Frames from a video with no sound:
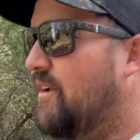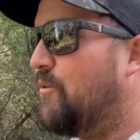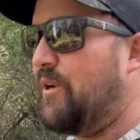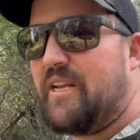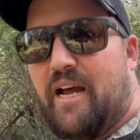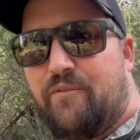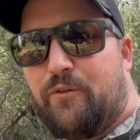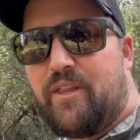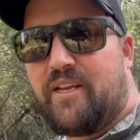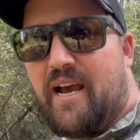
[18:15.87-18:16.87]
we're done
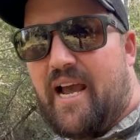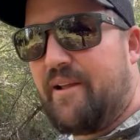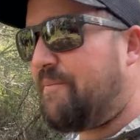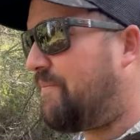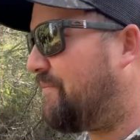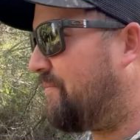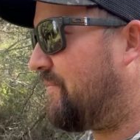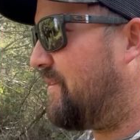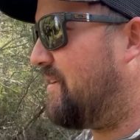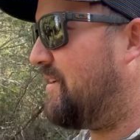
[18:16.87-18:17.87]
for the day,
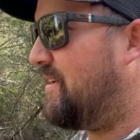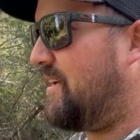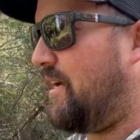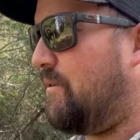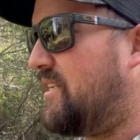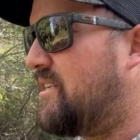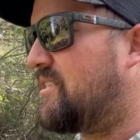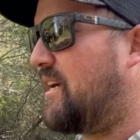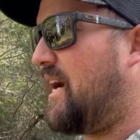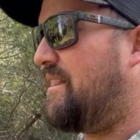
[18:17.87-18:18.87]
and we
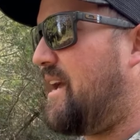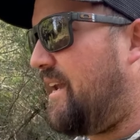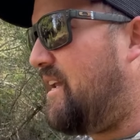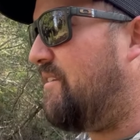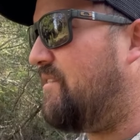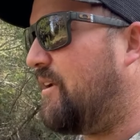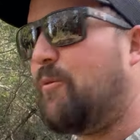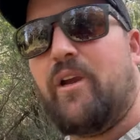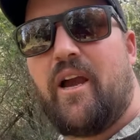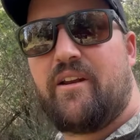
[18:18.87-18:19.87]
decide that evening
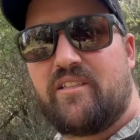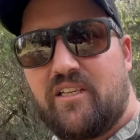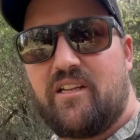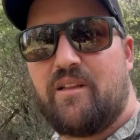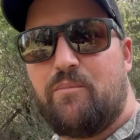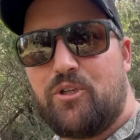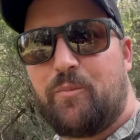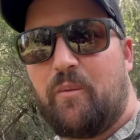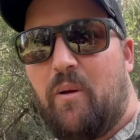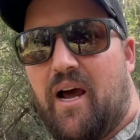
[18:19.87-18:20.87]
we're going to sit in the bush
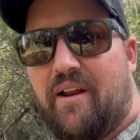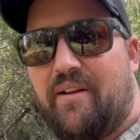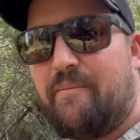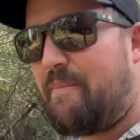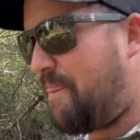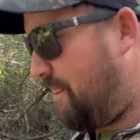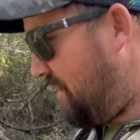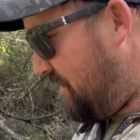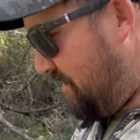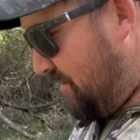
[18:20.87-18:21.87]
pig blind.
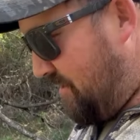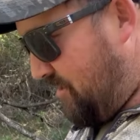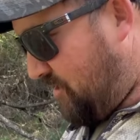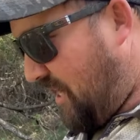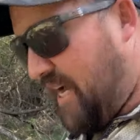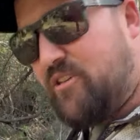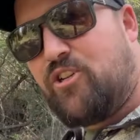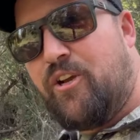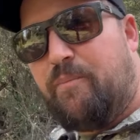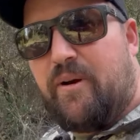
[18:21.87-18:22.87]
So I had
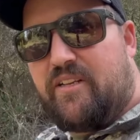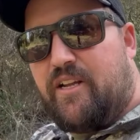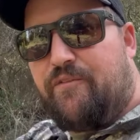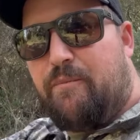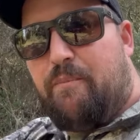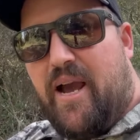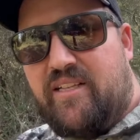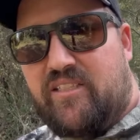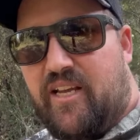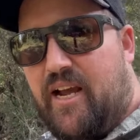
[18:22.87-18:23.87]
two different bait
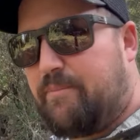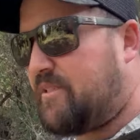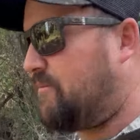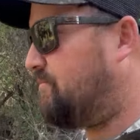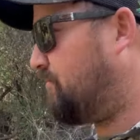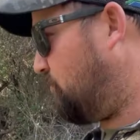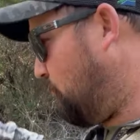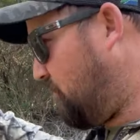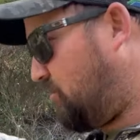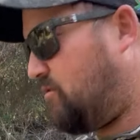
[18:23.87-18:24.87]
setups
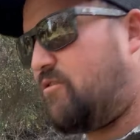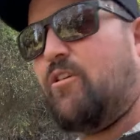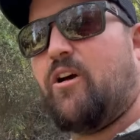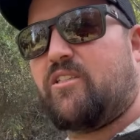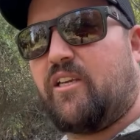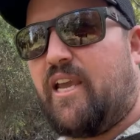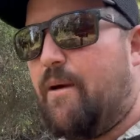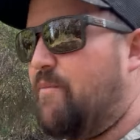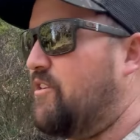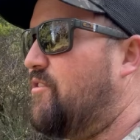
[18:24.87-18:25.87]
with two lots of
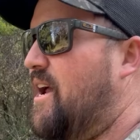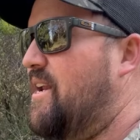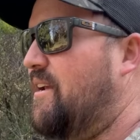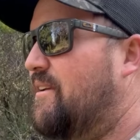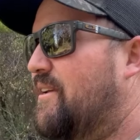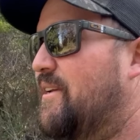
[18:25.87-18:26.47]
cameras running.